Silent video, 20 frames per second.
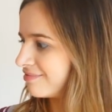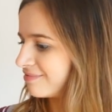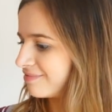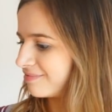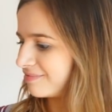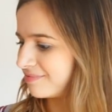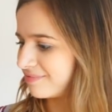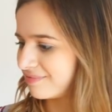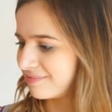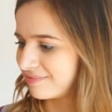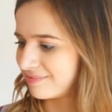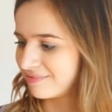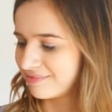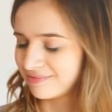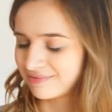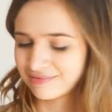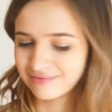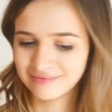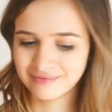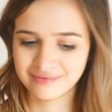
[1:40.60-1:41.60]

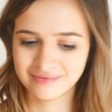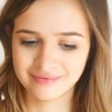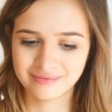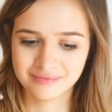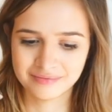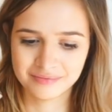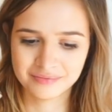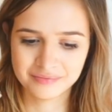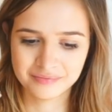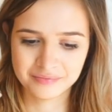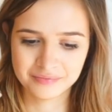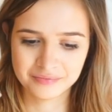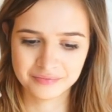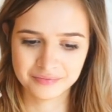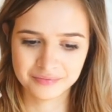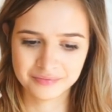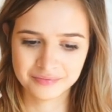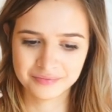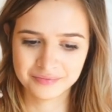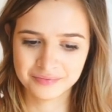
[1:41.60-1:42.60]

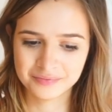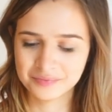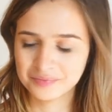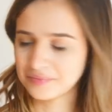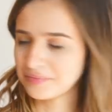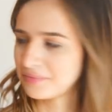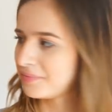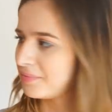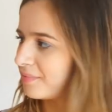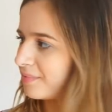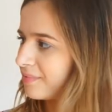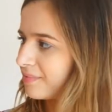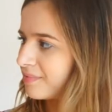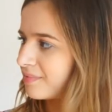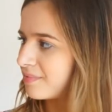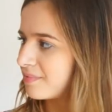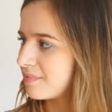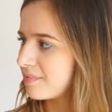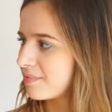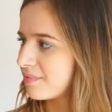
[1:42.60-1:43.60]

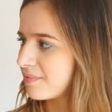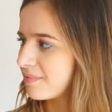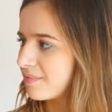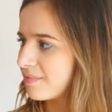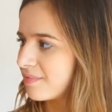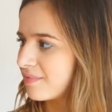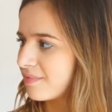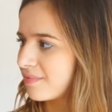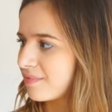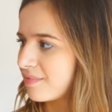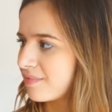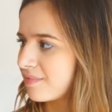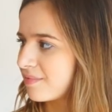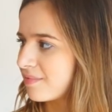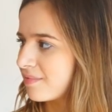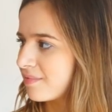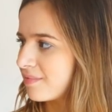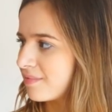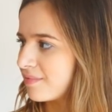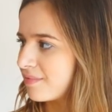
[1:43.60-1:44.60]

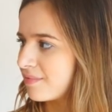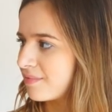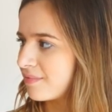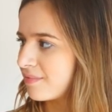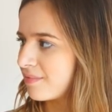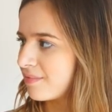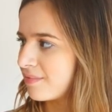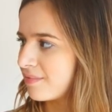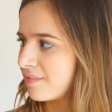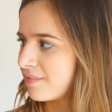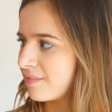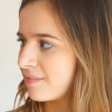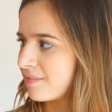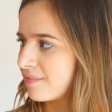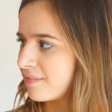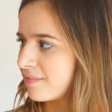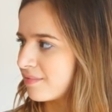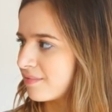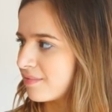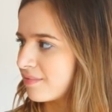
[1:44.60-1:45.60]

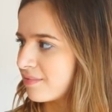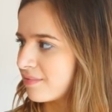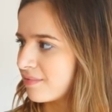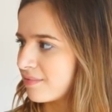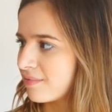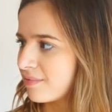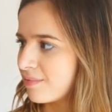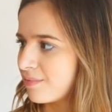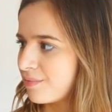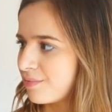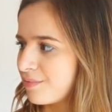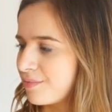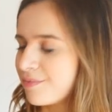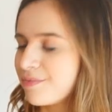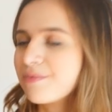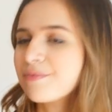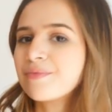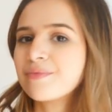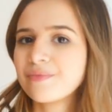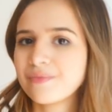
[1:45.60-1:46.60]

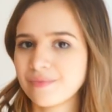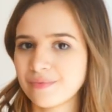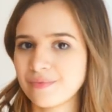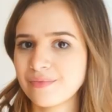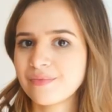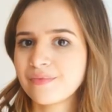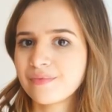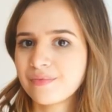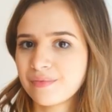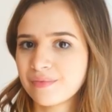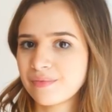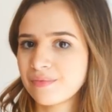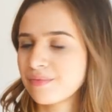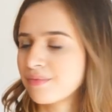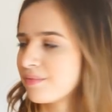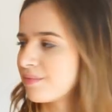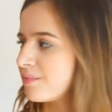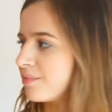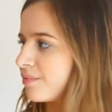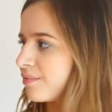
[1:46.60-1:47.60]

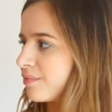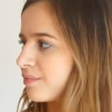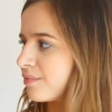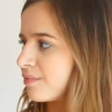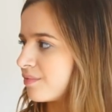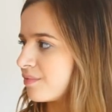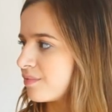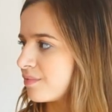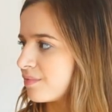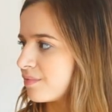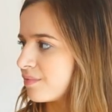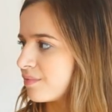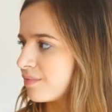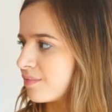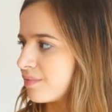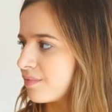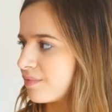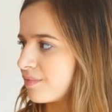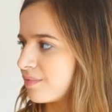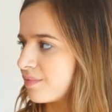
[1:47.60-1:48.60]
No words are spoken by the person on screen.